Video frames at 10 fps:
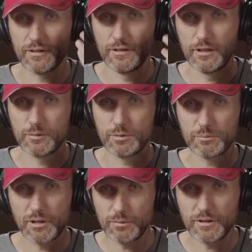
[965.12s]
a little bit,
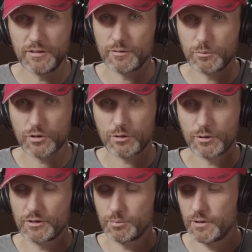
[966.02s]
maybe even more
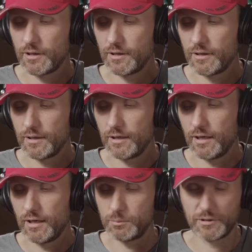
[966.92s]
crisp
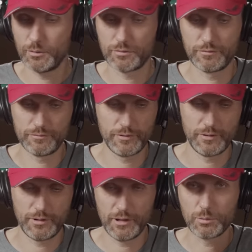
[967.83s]
uh, but they were
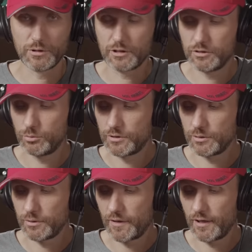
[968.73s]
equally good with
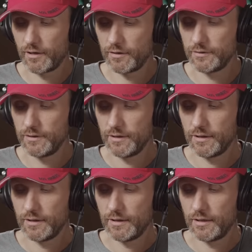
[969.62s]
with that on.
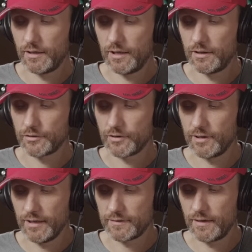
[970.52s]
Uh, so I
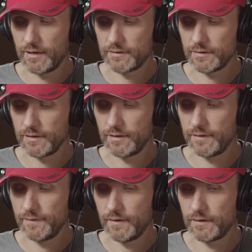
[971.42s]
like that.
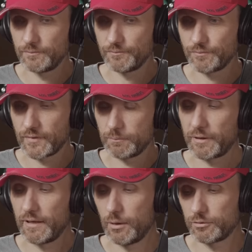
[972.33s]
And um, but
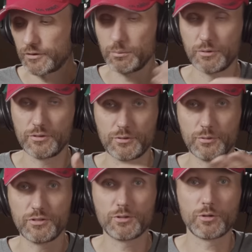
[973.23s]
now, for example, just to
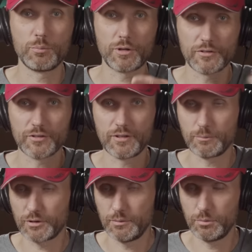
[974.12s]
just to comparison,
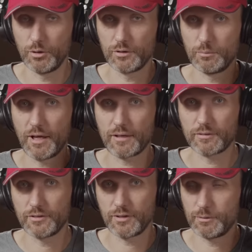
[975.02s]
I'm going to blow on the mic
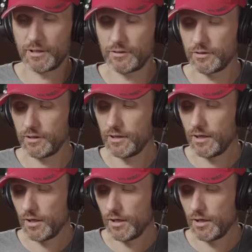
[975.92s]
with the same intensity.